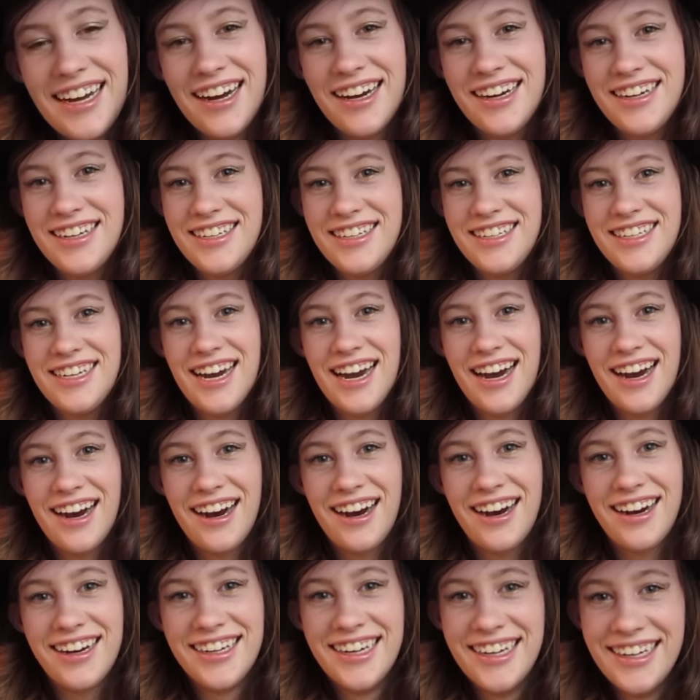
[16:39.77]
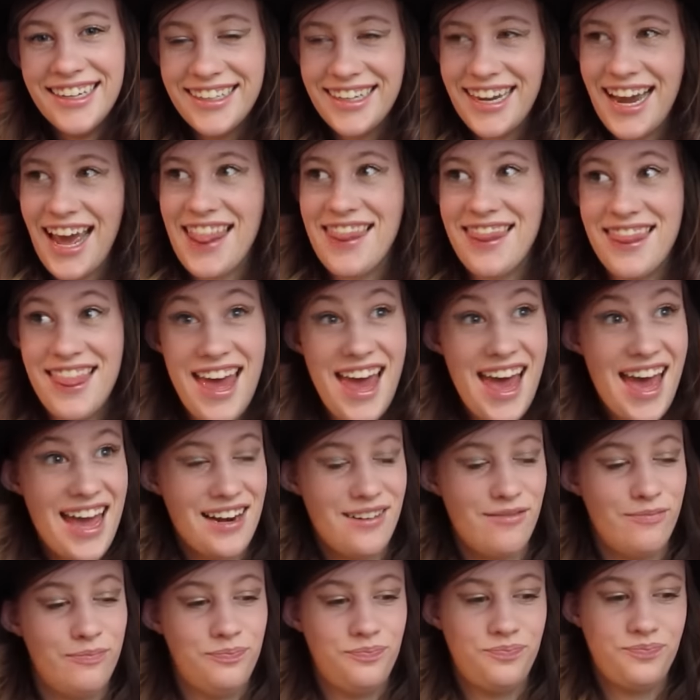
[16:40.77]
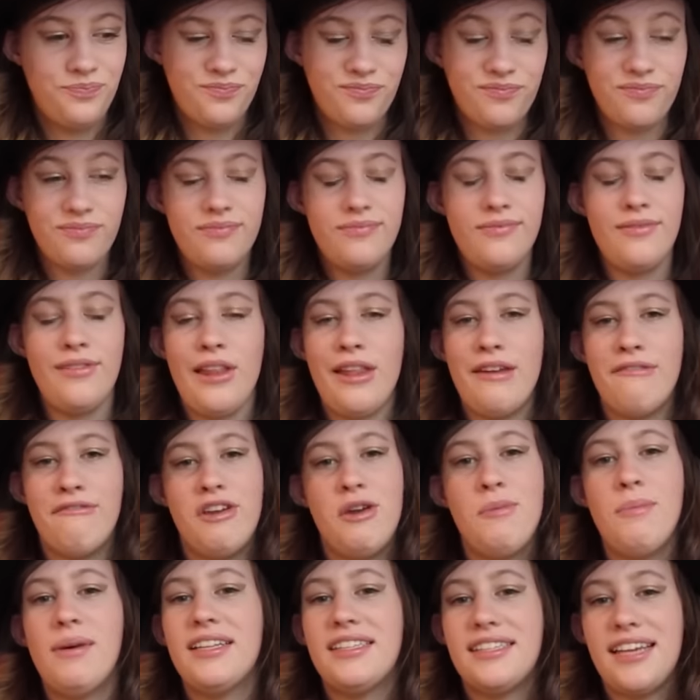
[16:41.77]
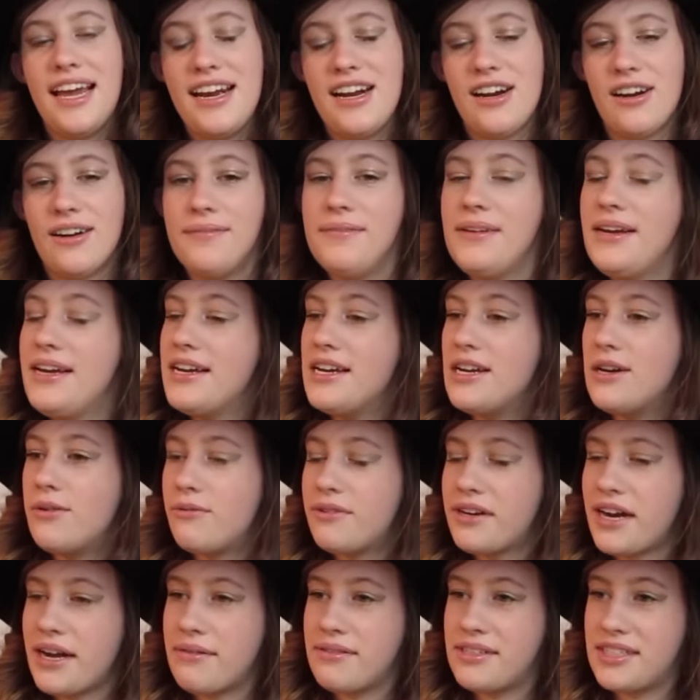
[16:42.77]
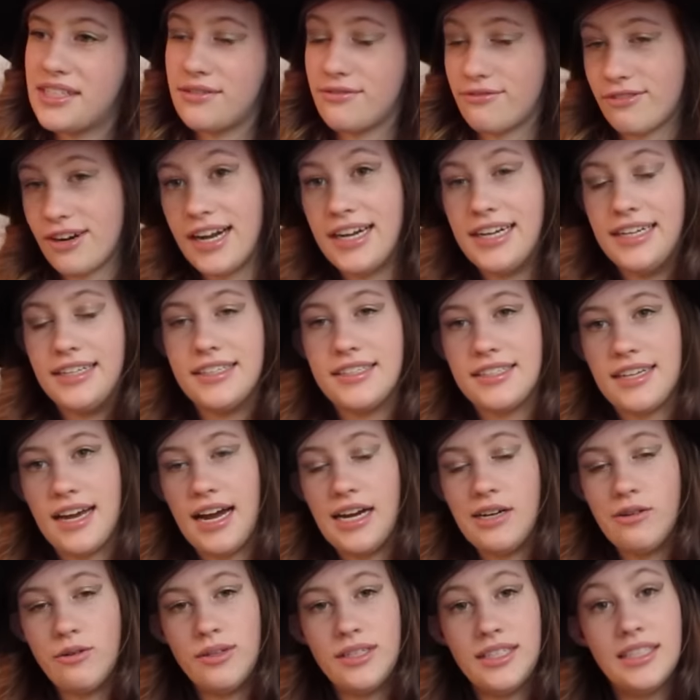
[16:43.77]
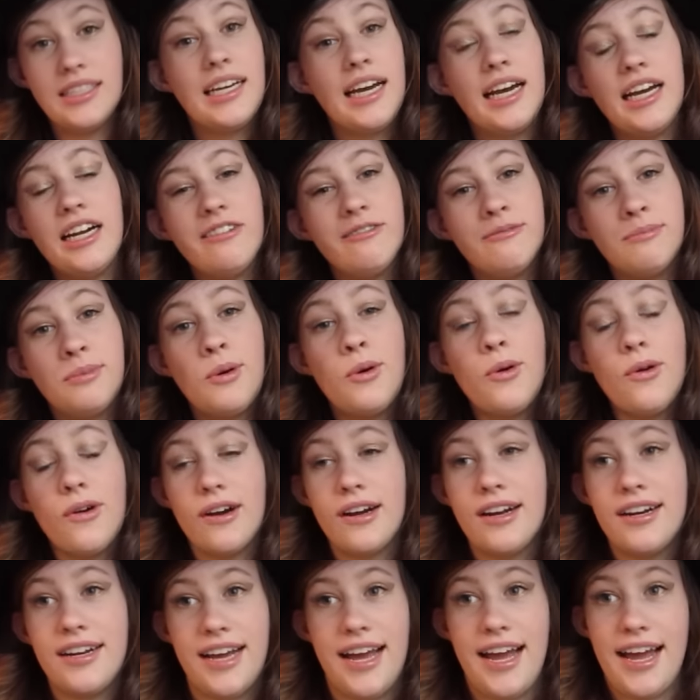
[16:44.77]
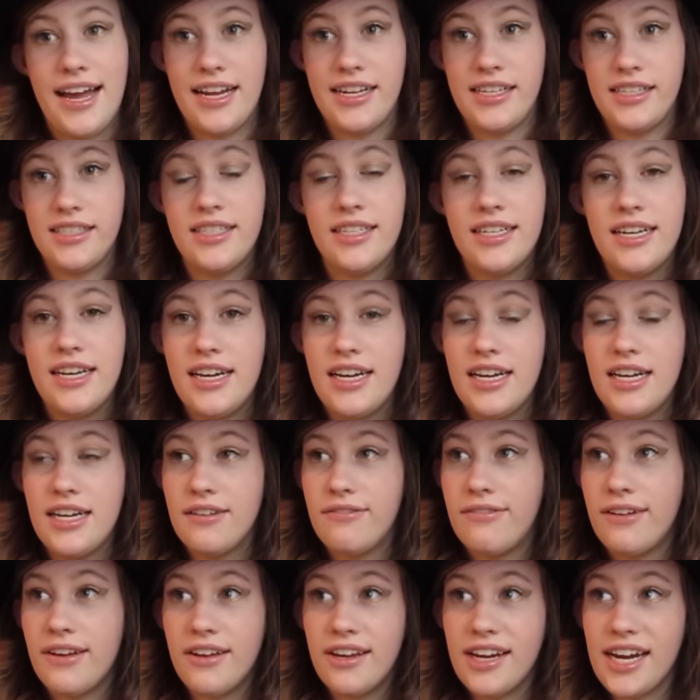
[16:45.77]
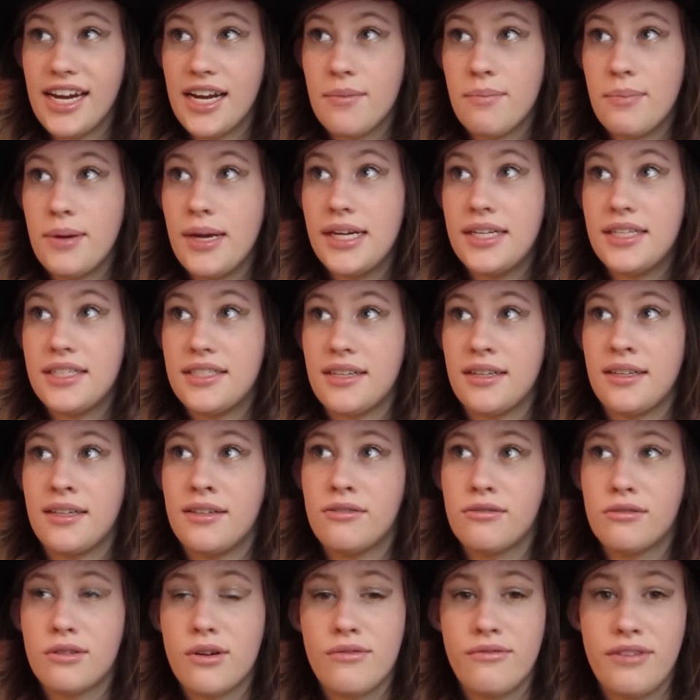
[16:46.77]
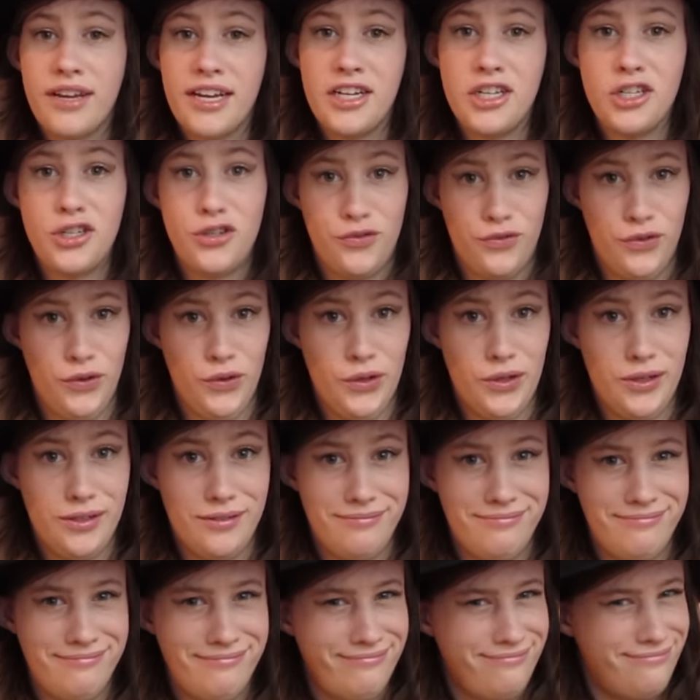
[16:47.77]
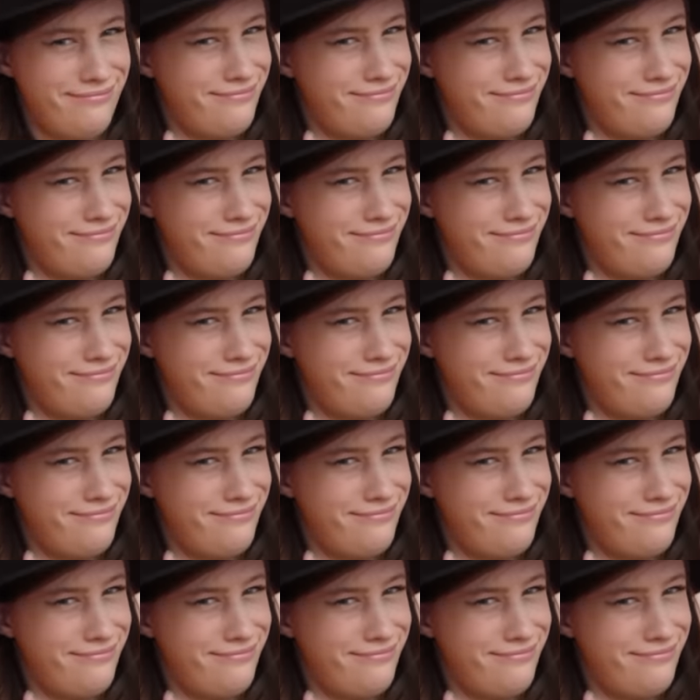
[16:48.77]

Yeah. And then a few months later, when I was in France, I was kind of bored and feeling a bit revengeful.